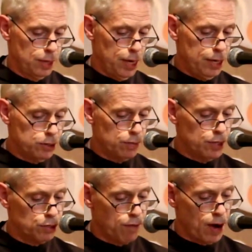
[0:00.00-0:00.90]
Each of
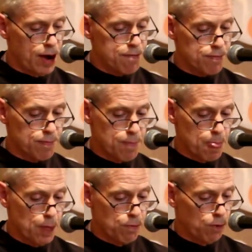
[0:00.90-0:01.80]
these 5
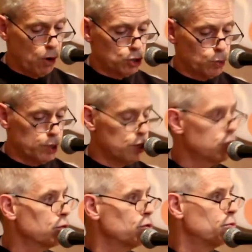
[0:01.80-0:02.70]
falls within
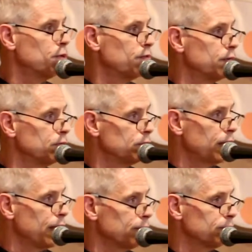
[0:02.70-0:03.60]
the group of under
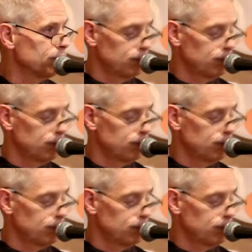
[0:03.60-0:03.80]
10.